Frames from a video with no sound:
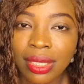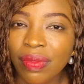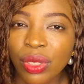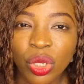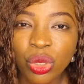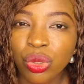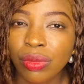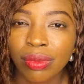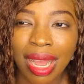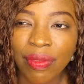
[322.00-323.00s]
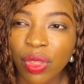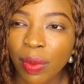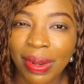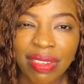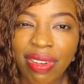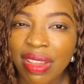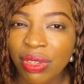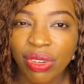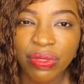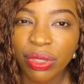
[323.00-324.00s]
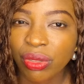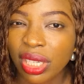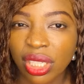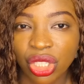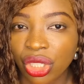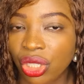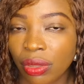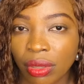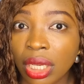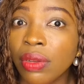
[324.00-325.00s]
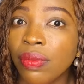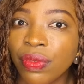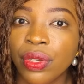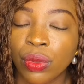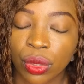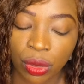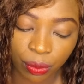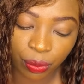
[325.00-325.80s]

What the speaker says: the video should have done maybe like 400-ish in views.